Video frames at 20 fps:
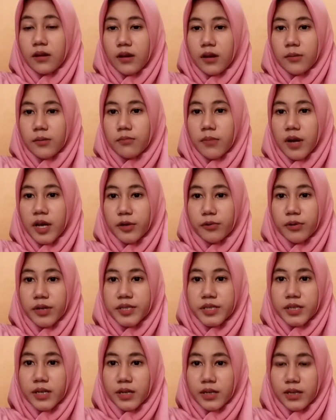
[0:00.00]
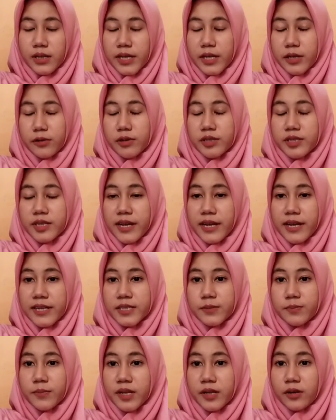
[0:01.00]
by which a language has
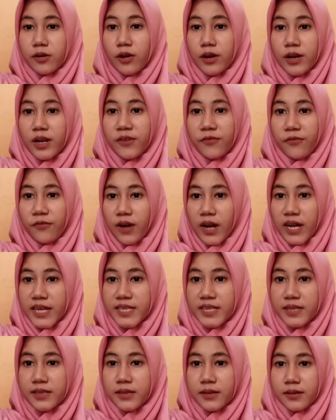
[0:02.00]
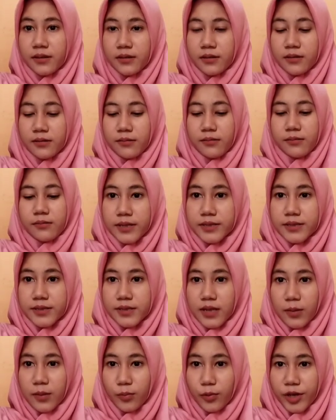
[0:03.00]
been codified in
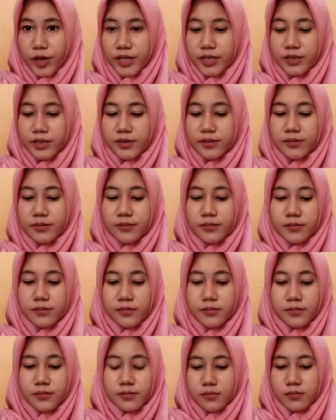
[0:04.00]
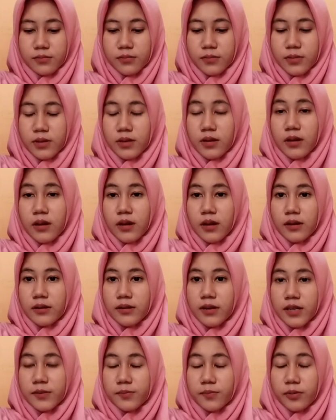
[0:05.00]
some way.
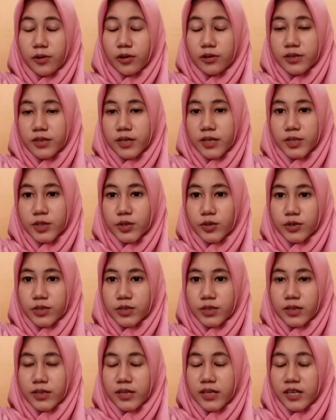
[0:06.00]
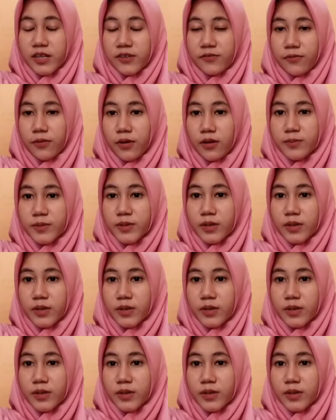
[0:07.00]
That process usually involves